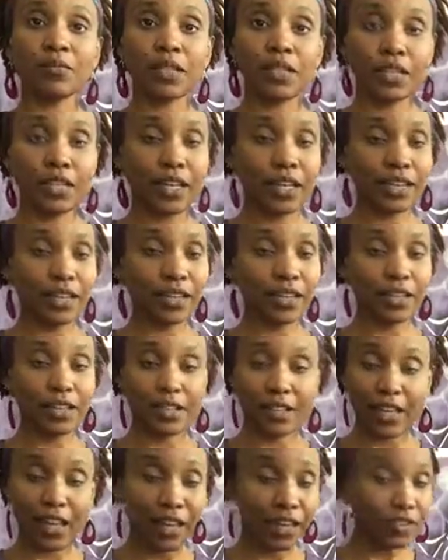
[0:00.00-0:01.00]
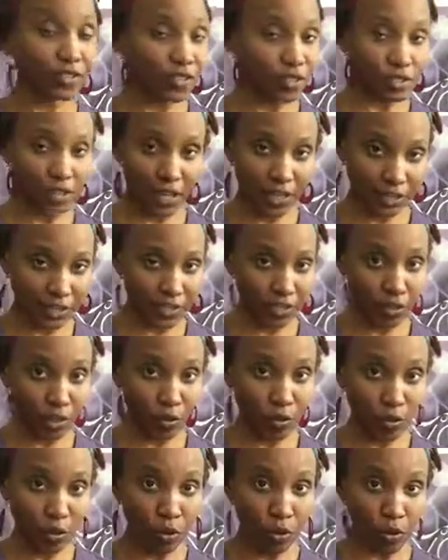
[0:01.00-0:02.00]
Again, the exercises
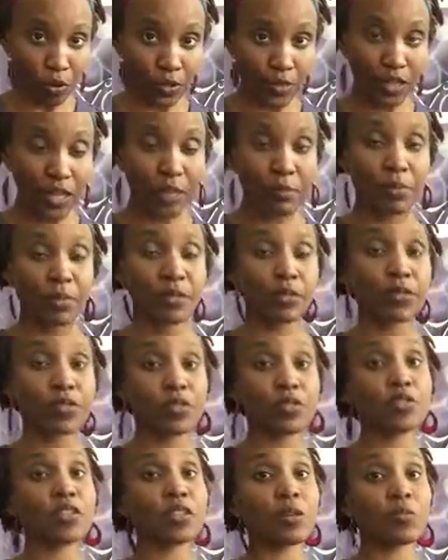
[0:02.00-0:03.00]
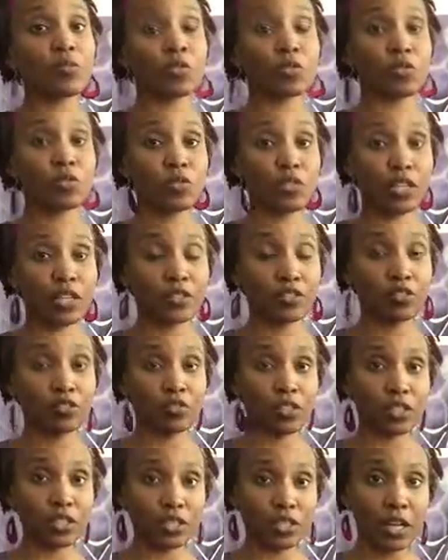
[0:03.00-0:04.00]
don't cause that, but if you're someone who gets
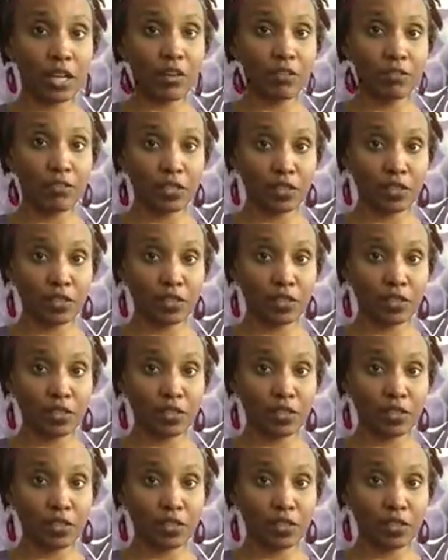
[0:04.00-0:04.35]
stressed out,